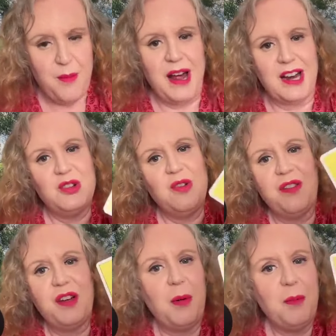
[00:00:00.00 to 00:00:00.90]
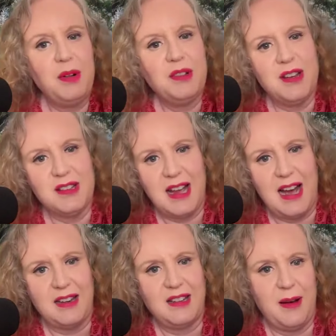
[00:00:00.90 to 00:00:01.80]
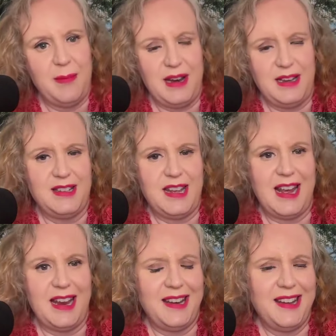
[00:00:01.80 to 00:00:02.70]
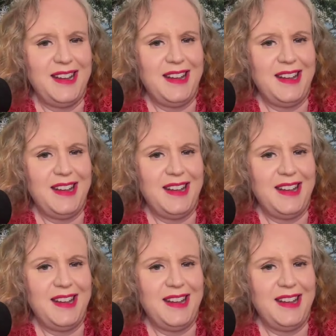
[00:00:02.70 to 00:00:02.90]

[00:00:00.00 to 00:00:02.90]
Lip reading: But actually, we've got the humbleness card coming in saying